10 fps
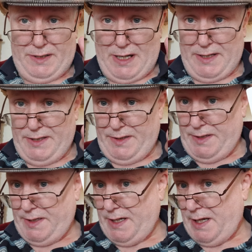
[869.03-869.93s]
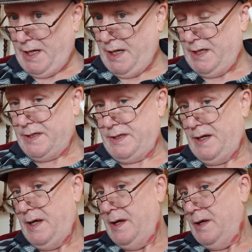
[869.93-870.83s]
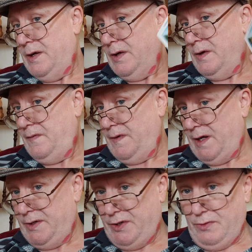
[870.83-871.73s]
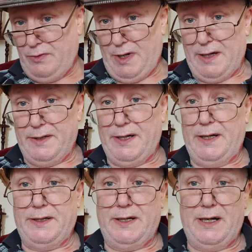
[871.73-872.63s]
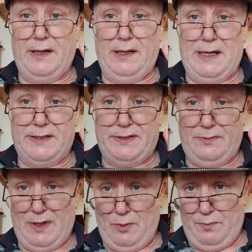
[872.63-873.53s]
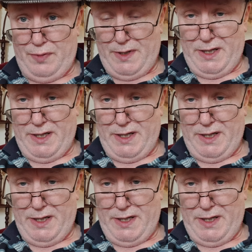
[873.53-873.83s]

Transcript: end of the day it's Earth Angel Grandad in here likes to help